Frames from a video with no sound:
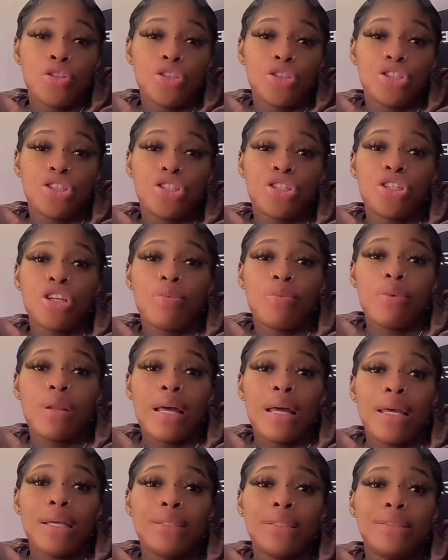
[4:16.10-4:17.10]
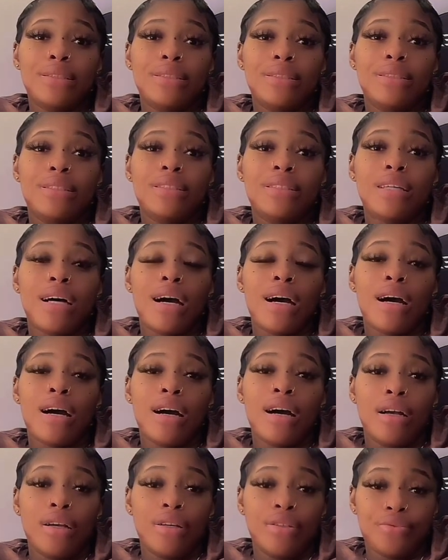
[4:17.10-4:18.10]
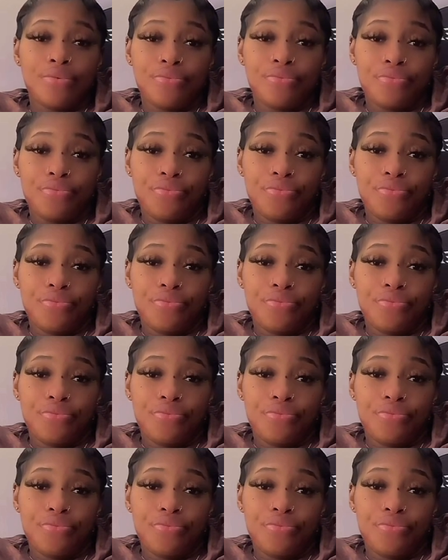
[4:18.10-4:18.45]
I'm going to shame like dog.